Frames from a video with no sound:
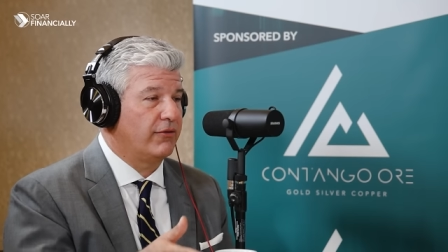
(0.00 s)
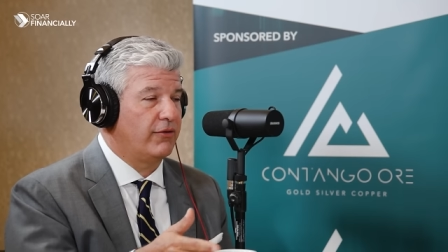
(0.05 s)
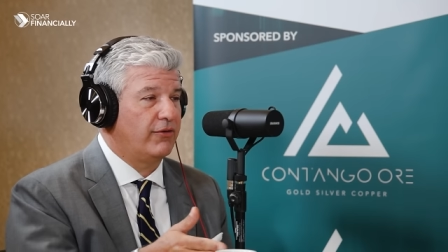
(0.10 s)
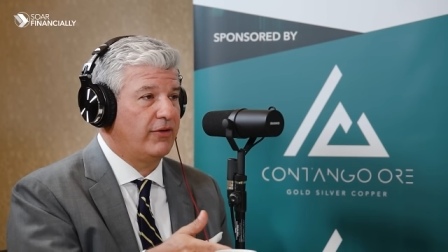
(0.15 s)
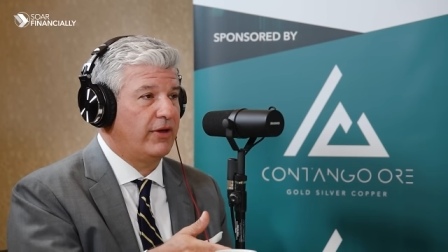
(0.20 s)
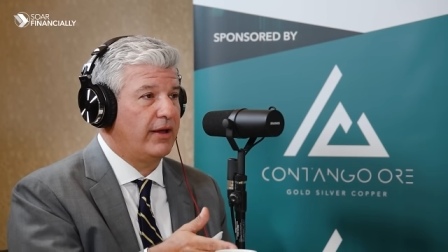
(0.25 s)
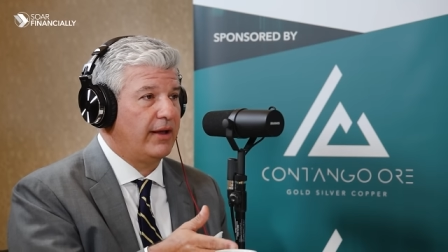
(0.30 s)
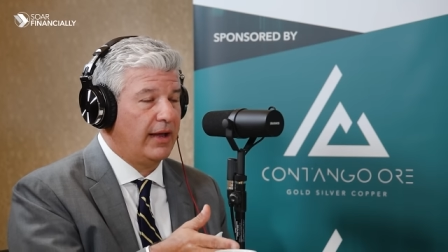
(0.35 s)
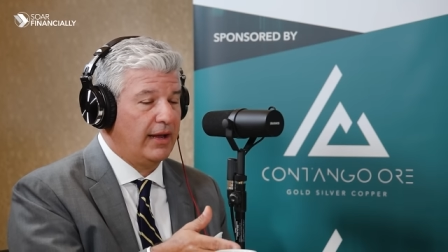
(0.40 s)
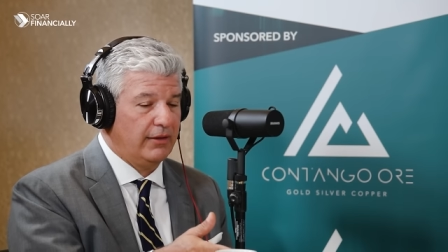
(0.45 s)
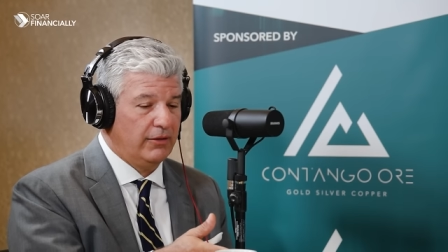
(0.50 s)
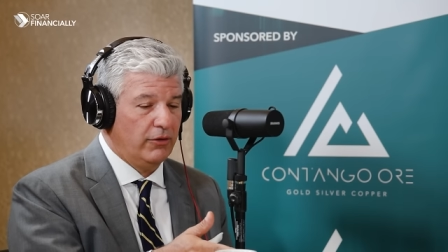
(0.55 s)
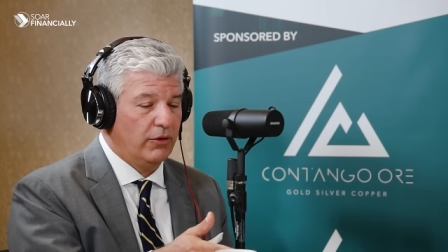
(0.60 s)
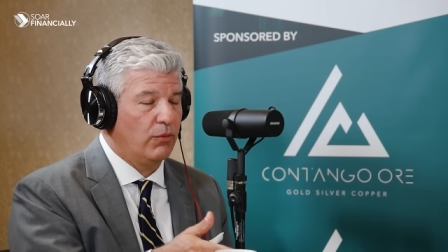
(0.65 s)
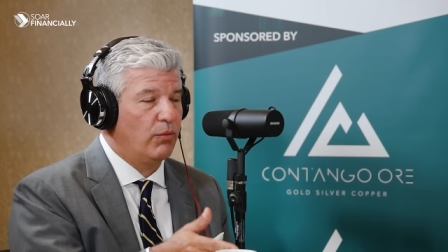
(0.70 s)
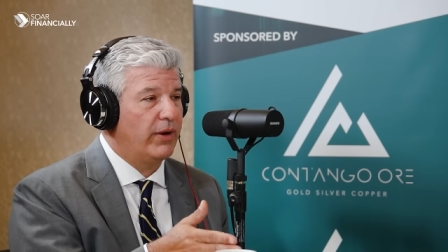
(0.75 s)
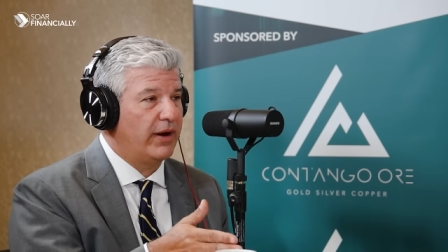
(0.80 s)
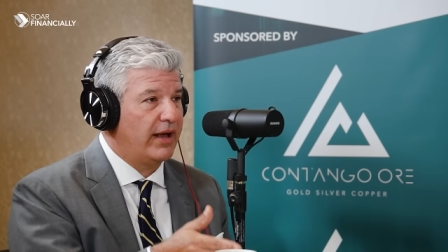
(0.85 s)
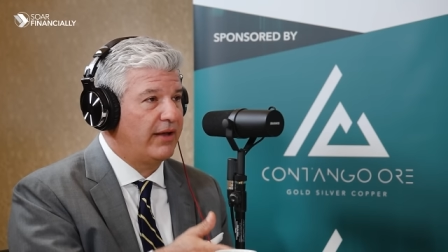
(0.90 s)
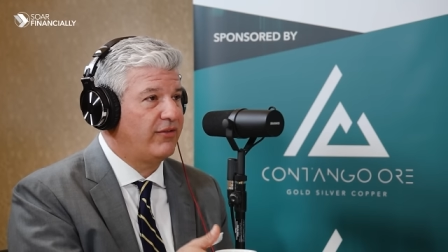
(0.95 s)
They're saying, hey,
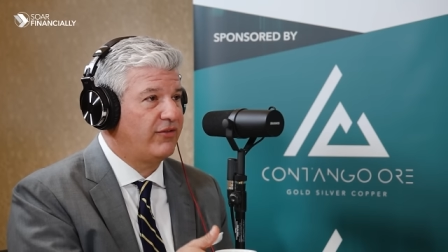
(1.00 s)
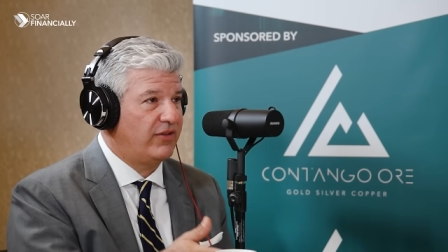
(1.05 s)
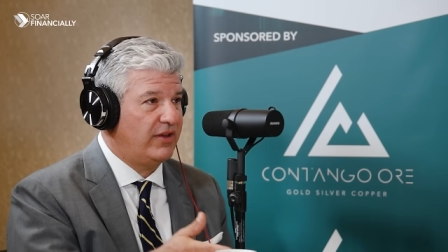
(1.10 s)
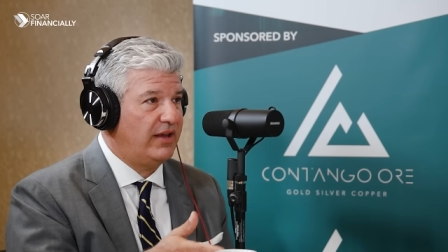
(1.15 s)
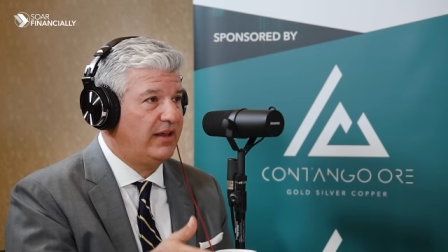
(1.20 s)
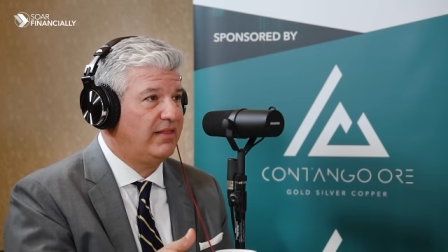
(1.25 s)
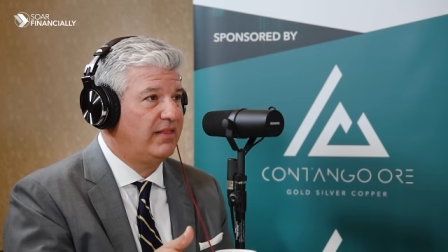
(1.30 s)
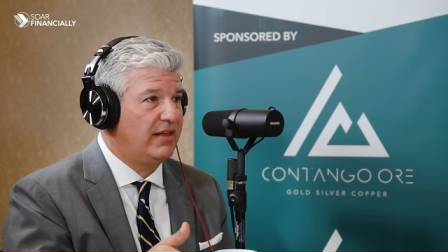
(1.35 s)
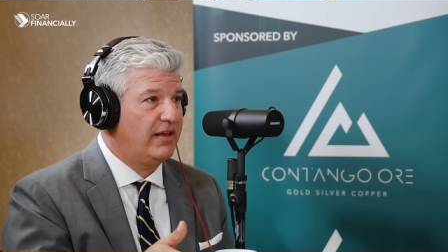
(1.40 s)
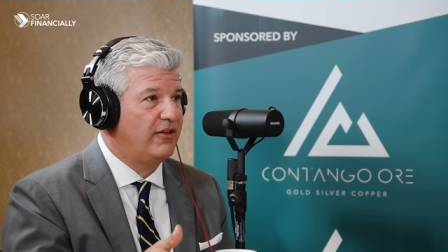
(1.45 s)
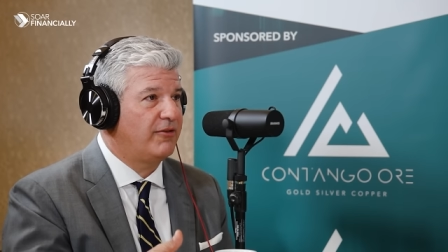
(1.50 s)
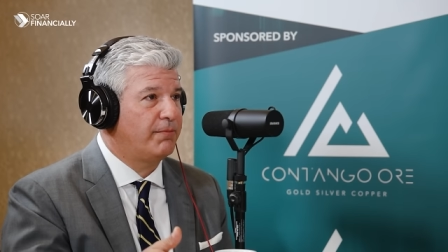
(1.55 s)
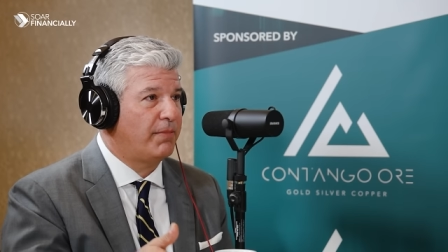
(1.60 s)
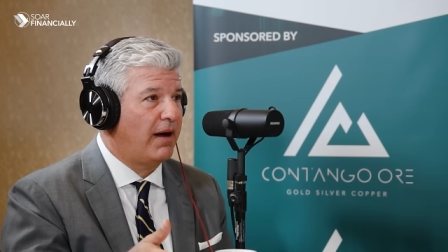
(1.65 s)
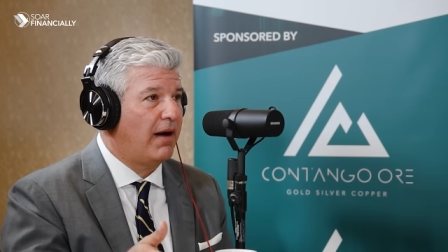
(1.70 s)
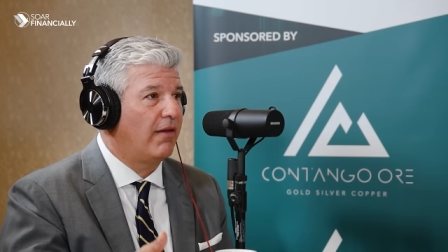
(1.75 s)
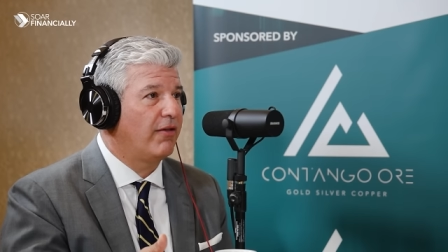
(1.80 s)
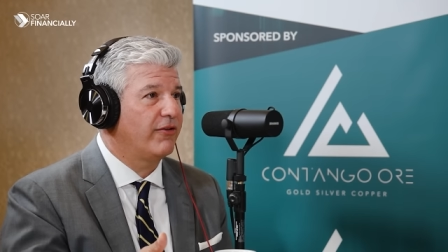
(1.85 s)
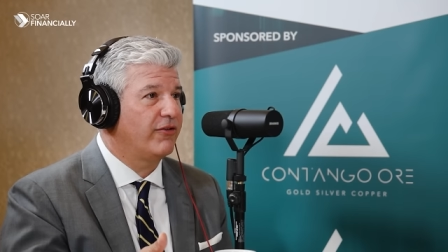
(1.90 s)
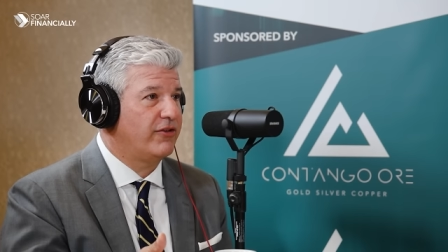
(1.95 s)
look, when I see these
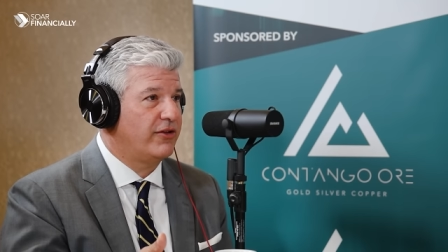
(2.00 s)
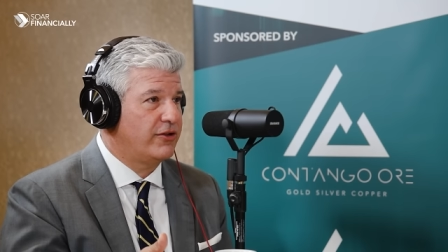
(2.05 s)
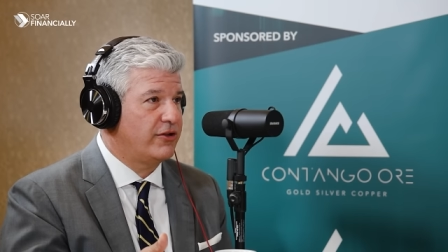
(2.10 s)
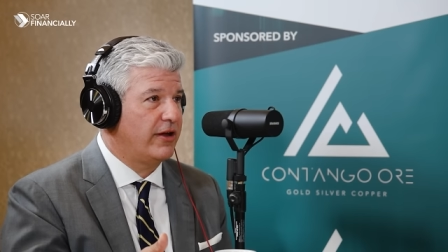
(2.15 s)
policy